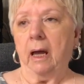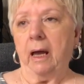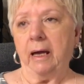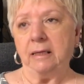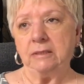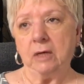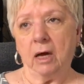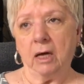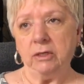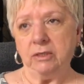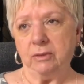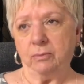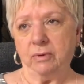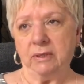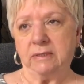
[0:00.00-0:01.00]
And
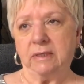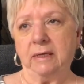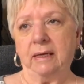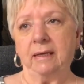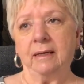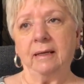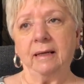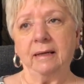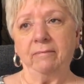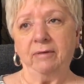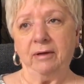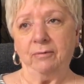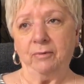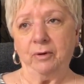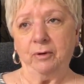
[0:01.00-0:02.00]
Tanya was in the
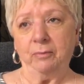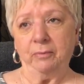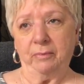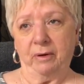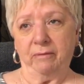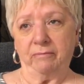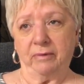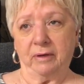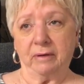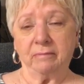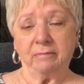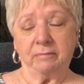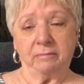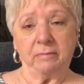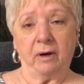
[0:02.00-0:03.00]
living room of
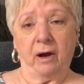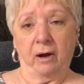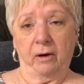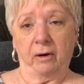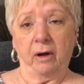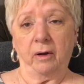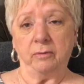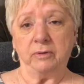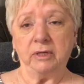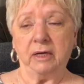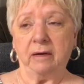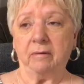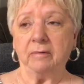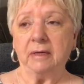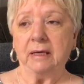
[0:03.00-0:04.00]
our
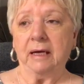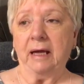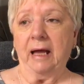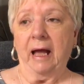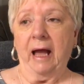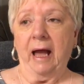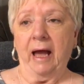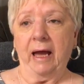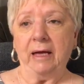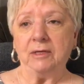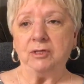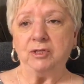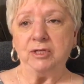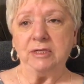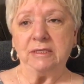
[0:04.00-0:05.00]
hotel. And
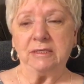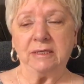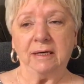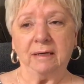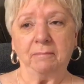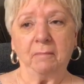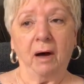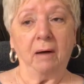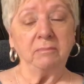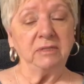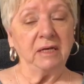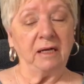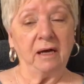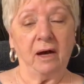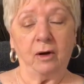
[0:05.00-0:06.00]
she said, Mom
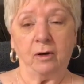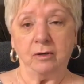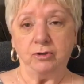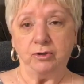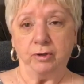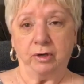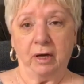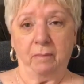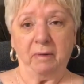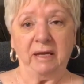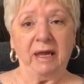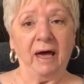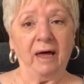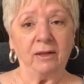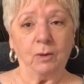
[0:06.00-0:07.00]
said, I heard you coming
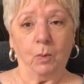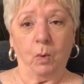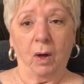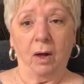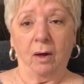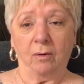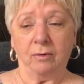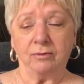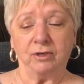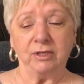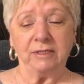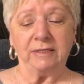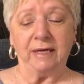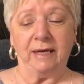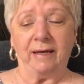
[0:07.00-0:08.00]
down the wall. She
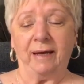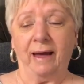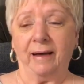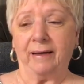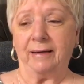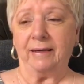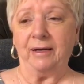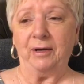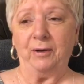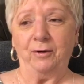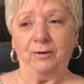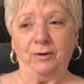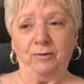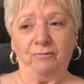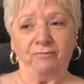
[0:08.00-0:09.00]
said, I could hear
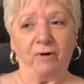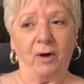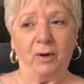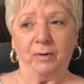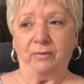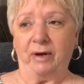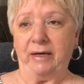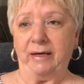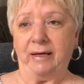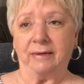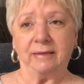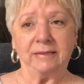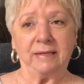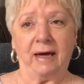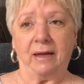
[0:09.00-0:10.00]
you falling right down the
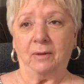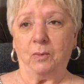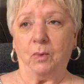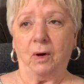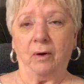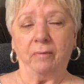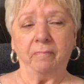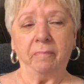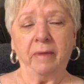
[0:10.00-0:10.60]
side of the wall.